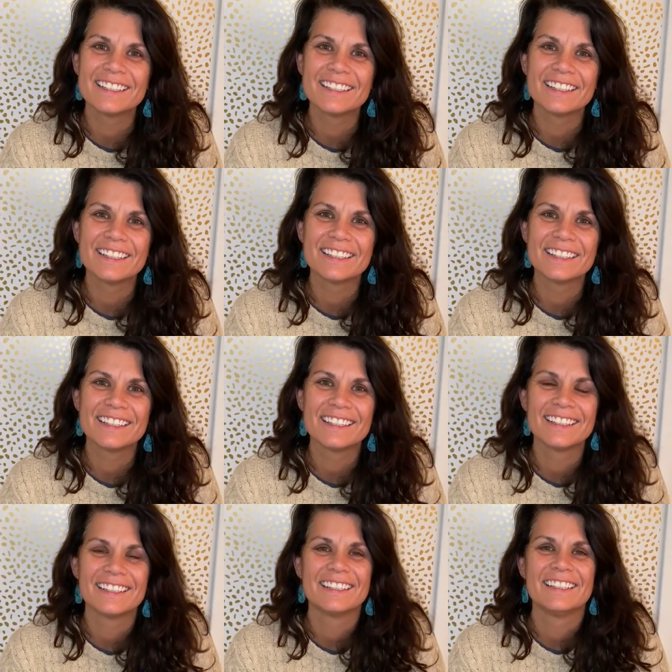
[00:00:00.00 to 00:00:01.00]
Who
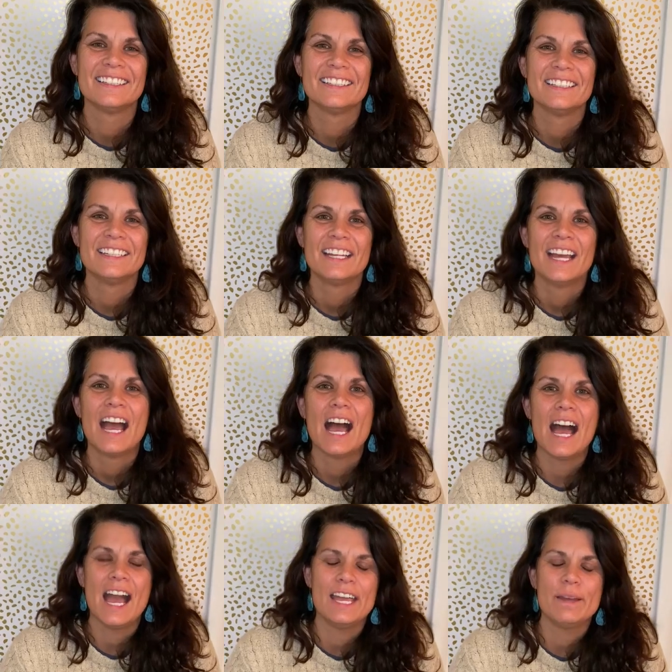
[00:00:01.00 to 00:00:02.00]
inspires you?
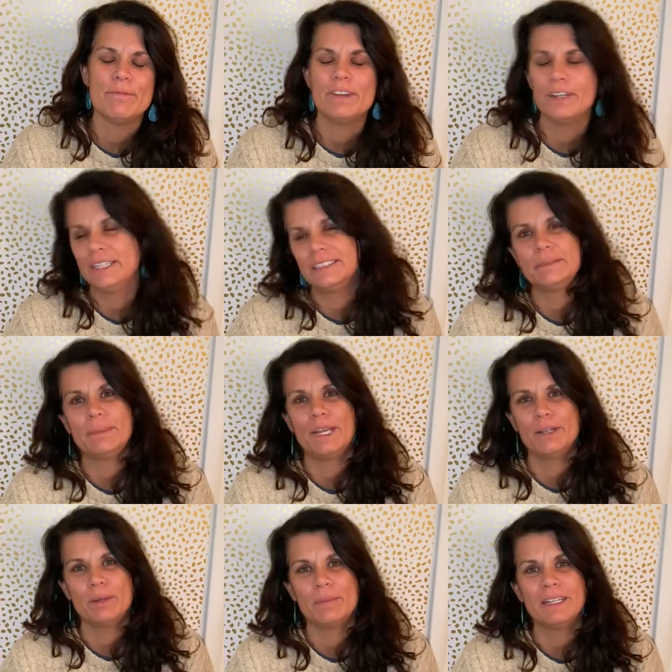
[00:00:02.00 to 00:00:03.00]
I am very
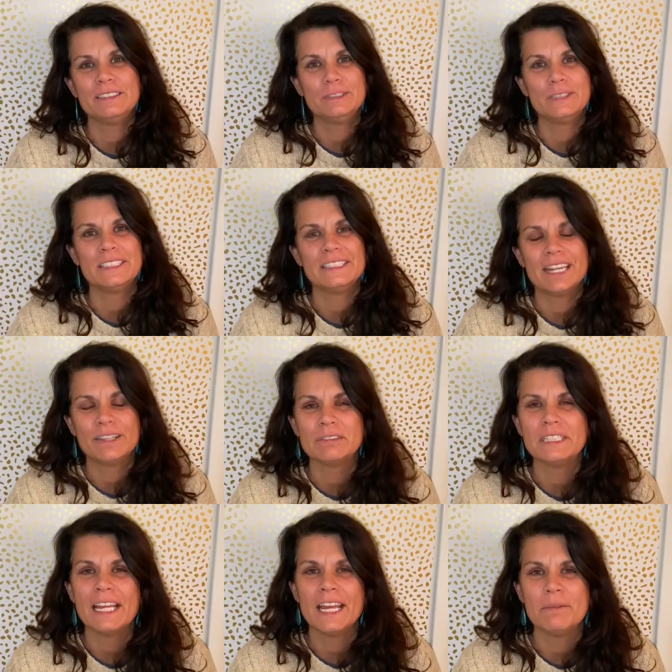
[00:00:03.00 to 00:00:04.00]
inspired by my students every
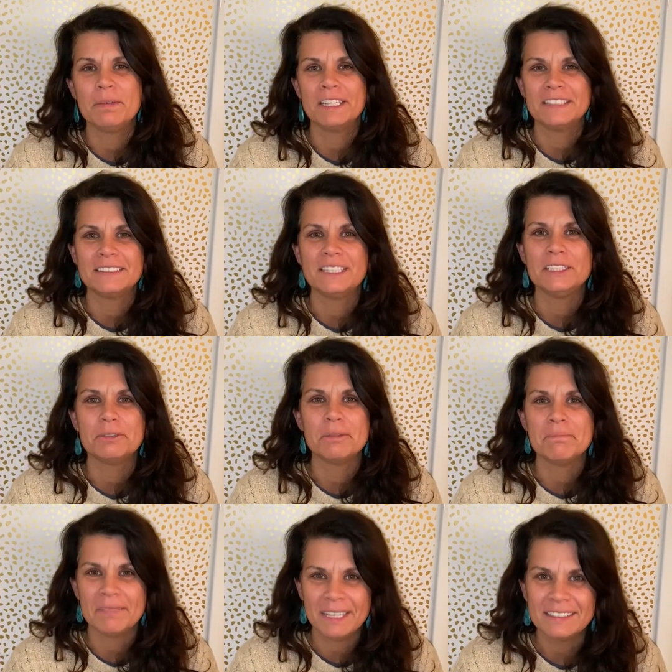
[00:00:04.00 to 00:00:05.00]
day because they do
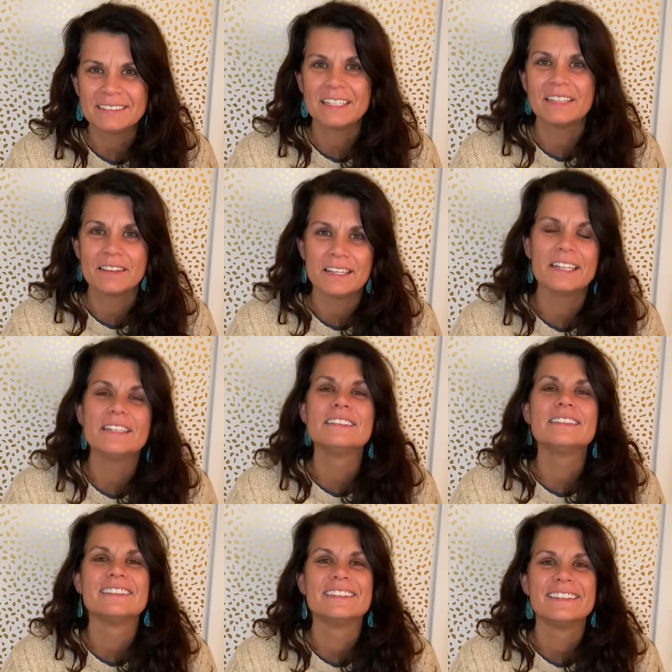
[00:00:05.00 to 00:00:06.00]
amazing
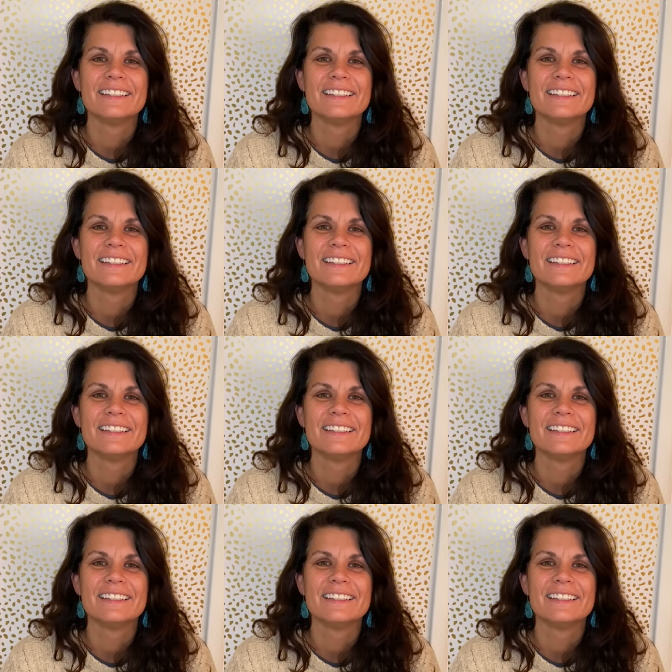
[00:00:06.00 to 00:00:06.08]
things.